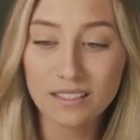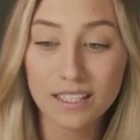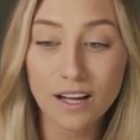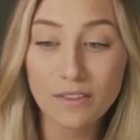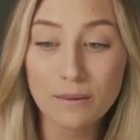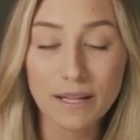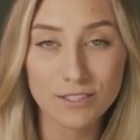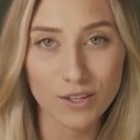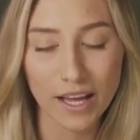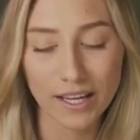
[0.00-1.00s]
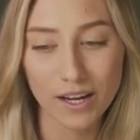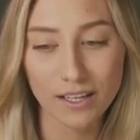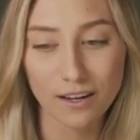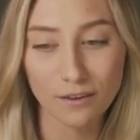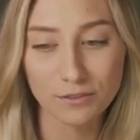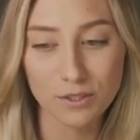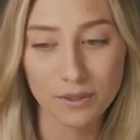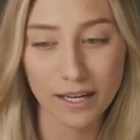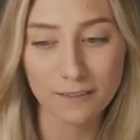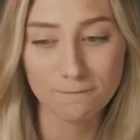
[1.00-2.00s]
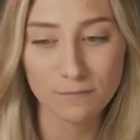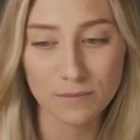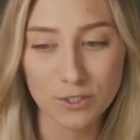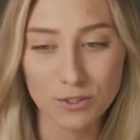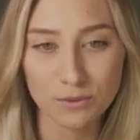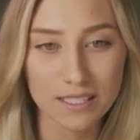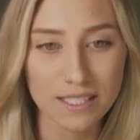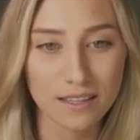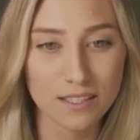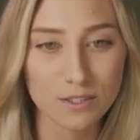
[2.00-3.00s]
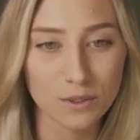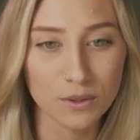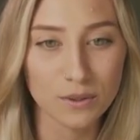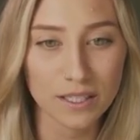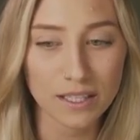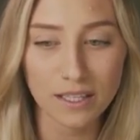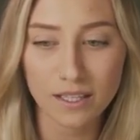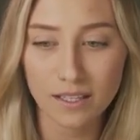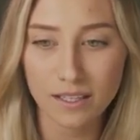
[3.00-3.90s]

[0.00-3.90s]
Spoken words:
Click on the pencil icon off to the right. Let me just reset this real quick.